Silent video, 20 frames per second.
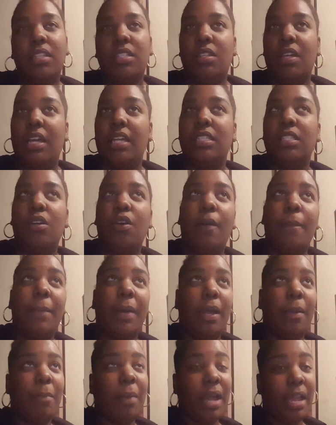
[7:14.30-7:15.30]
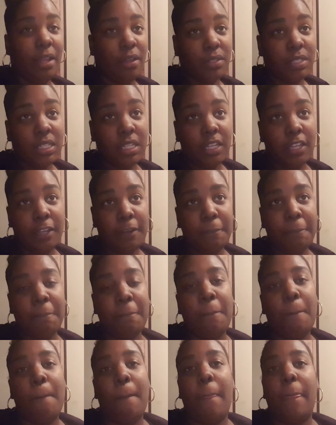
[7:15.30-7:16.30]
So I had to go and buy Biotine
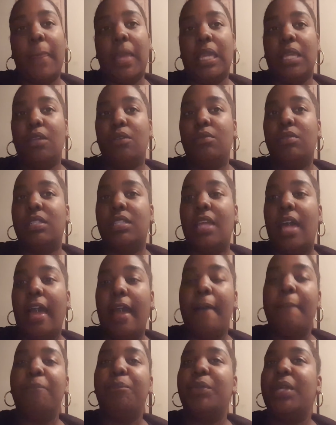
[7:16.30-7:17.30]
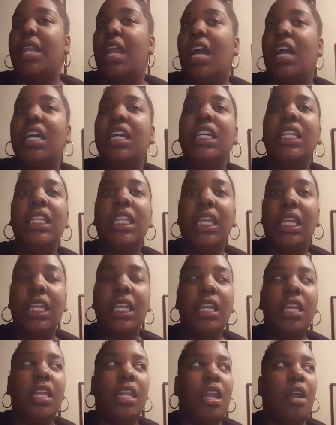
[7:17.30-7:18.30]
and use that, and I couldn't
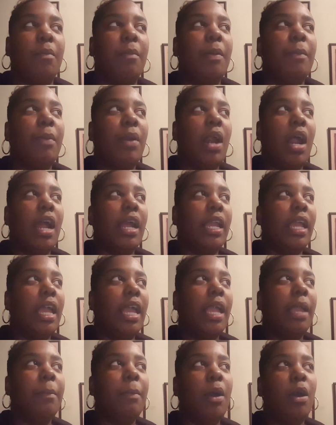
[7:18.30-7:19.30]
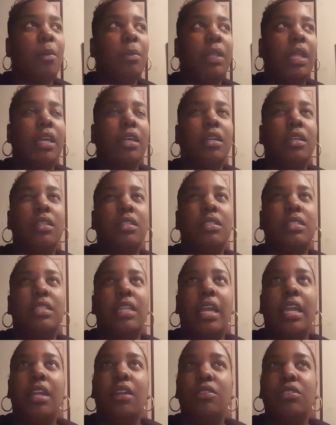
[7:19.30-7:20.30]
eat. And I remember I came home like a
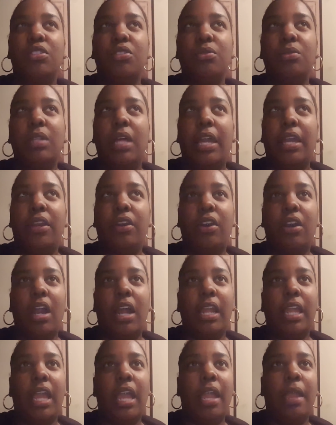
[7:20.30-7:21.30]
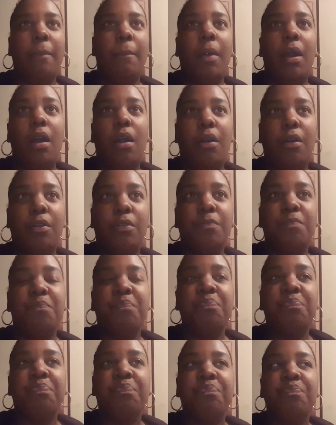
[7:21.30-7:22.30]
day or two later. I came home
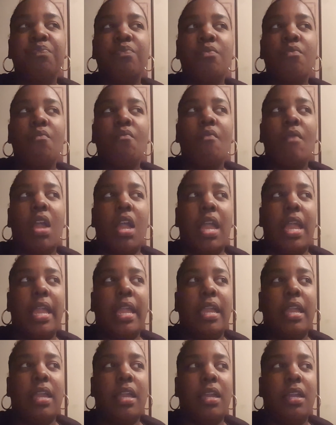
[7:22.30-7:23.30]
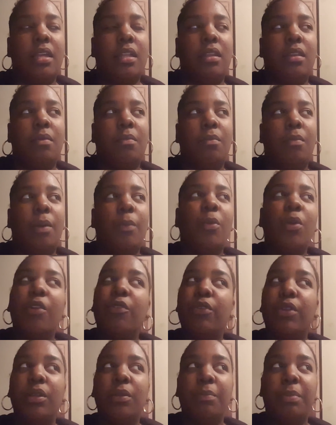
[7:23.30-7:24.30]
and my
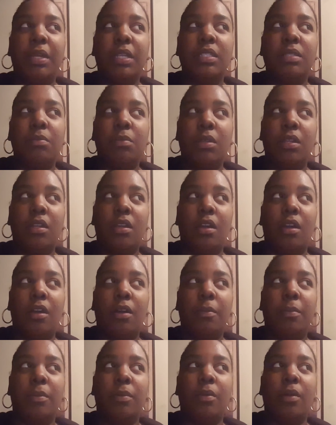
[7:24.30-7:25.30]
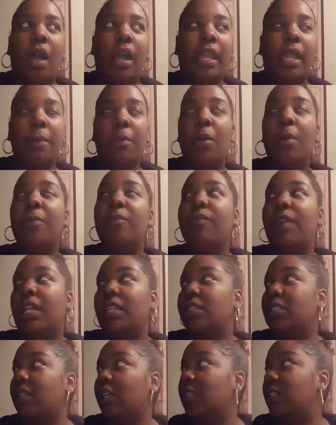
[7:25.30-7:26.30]
boyfriend had picked me up. I came home on
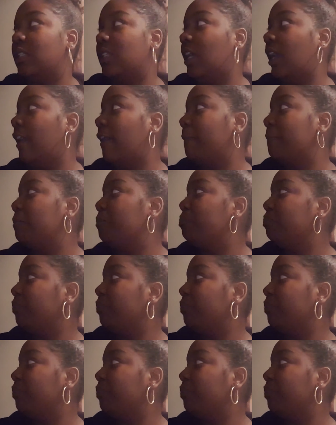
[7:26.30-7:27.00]
Valentine's Day.